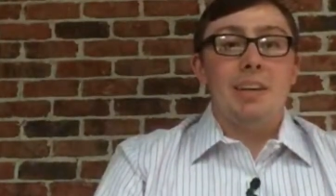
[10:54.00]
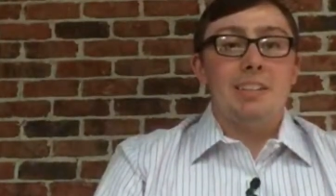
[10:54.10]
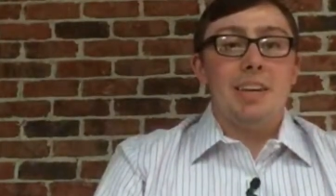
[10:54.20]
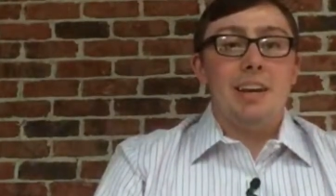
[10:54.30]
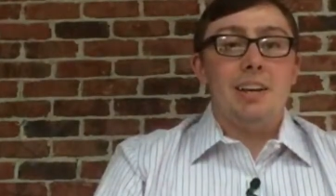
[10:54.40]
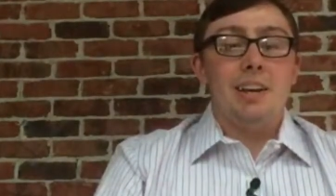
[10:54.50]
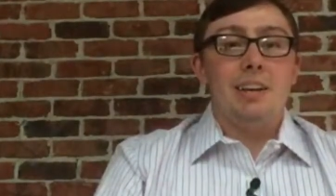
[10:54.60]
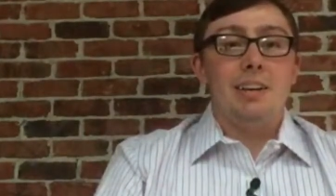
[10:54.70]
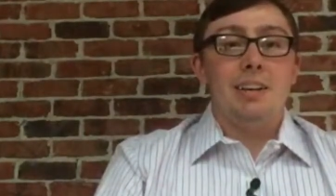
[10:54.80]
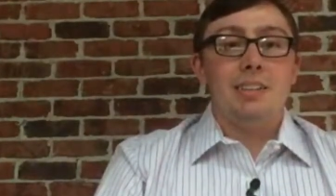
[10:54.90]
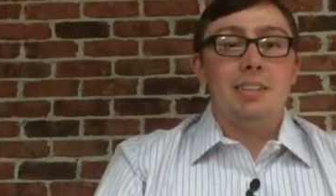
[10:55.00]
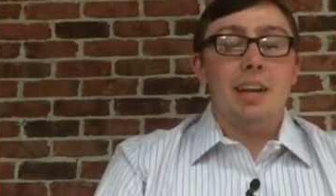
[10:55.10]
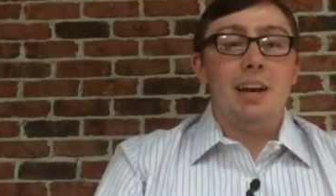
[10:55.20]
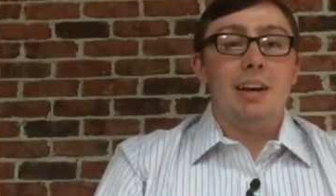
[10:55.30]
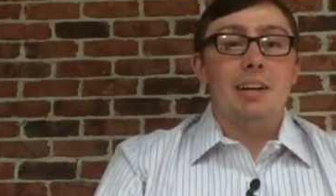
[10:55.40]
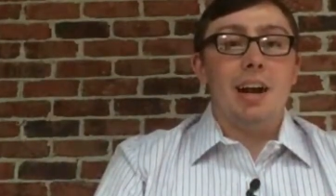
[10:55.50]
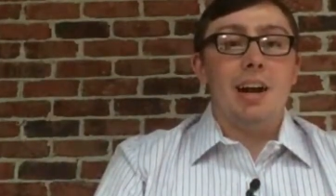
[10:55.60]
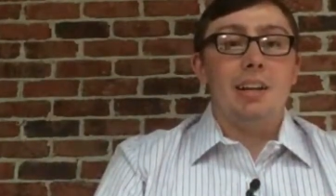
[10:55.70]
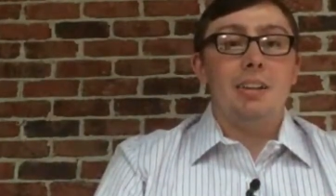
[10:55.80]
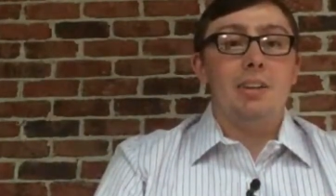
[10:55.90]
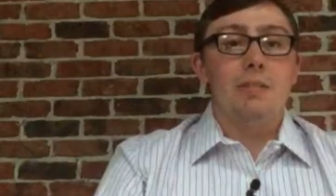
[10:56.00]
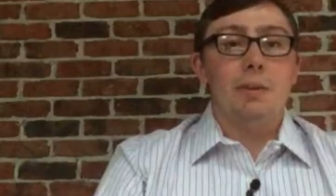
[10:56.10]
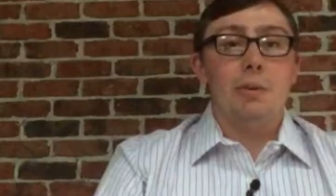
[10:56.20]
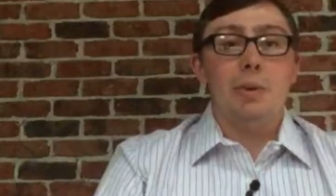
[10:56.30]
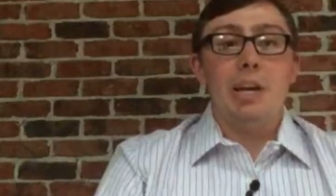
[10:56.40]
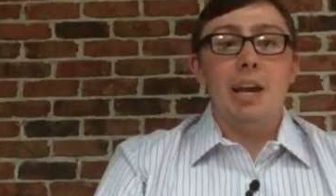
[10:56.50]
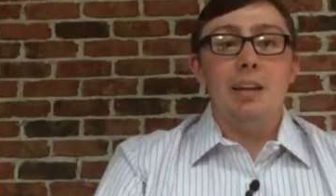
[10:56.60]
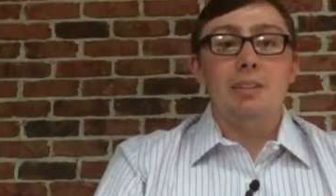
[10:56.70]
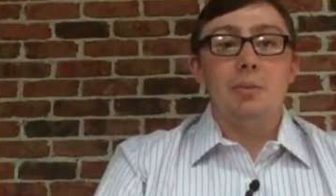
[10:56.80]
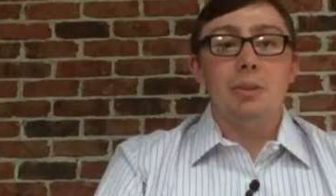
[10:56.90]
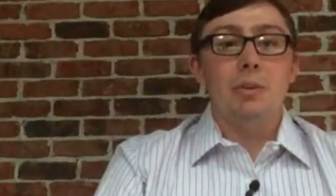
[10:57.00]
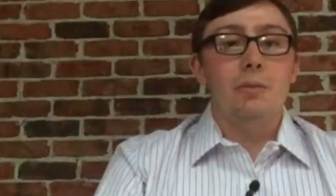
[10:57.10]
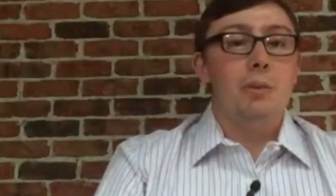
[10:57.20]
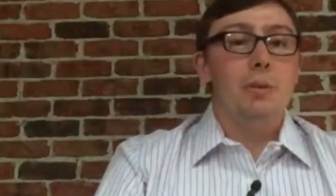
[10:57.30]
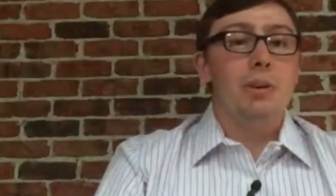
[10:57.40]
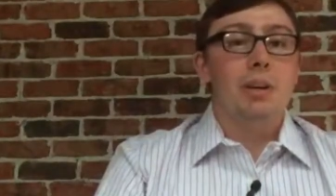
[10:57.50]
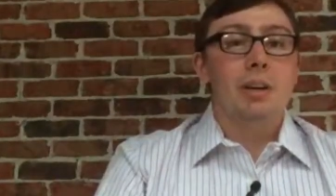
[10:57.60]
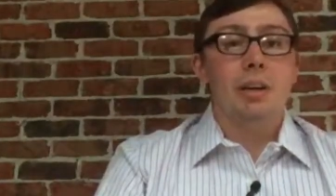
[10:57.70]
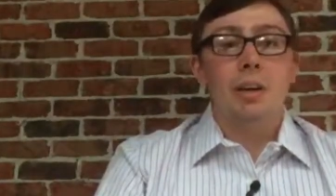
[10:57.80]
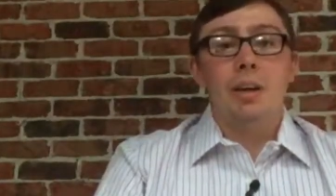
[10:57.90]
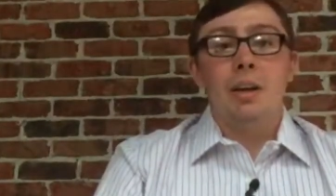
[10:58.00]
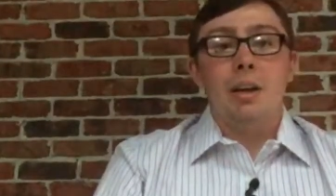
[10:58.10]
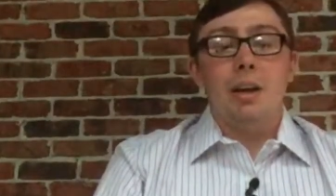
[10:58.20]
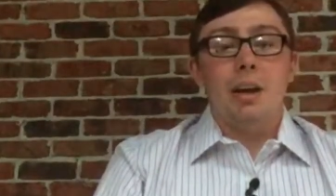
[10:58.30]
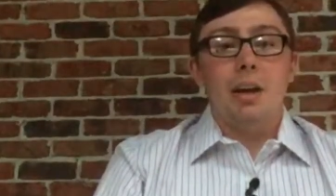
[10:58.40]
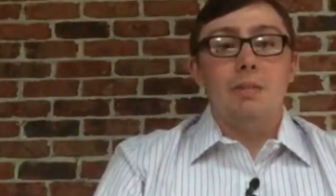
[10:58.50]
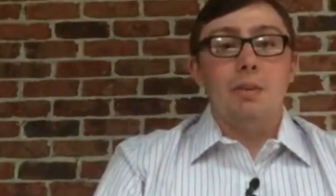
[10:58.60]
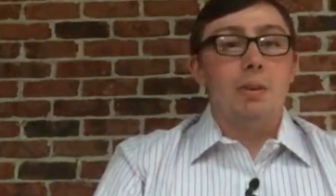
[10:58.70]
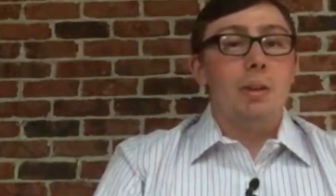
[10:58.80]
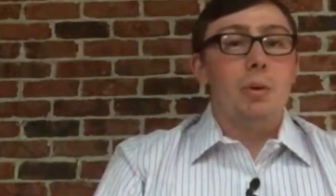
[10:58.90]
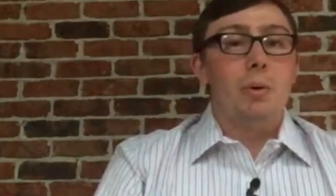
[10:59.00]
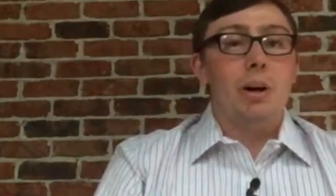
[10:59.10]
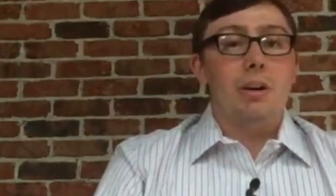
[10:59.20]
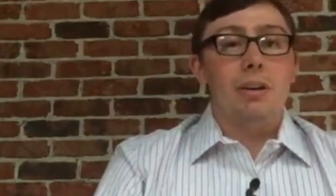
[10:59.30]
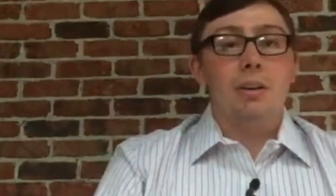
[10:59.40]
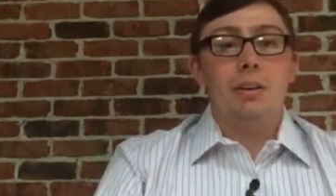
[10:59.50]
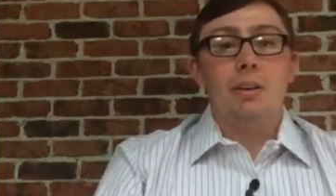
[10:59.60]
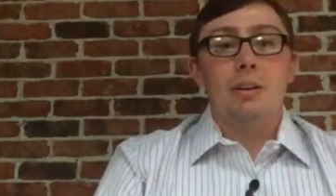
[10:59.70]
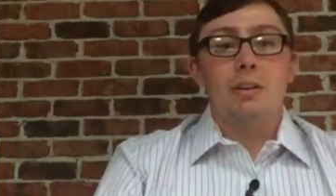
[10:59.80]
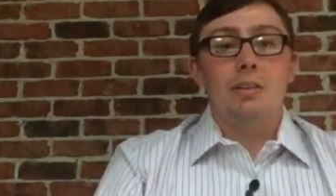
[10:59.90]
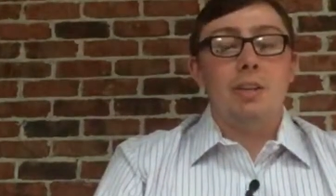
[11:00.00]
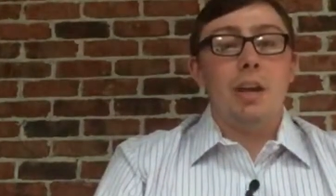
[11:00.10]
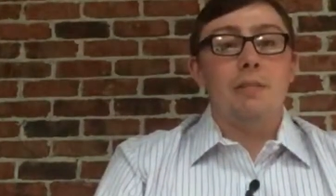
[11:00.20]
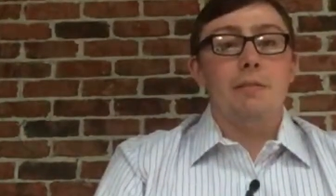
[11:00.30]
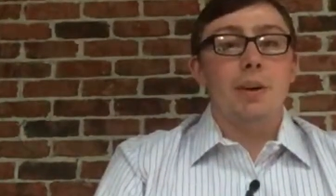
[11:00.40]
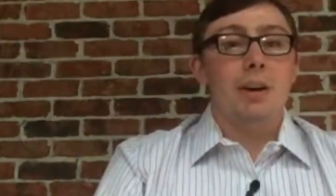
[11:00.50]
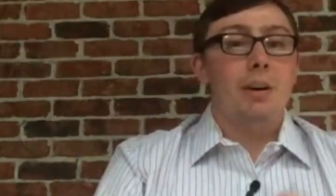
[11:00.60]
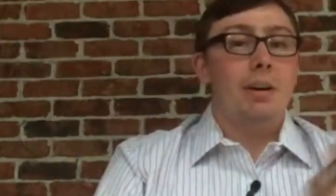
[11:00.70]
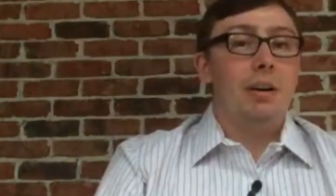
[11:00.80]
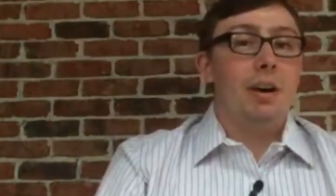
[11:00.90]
Sat on an island for 3 days with no food, very little water, just had a fire,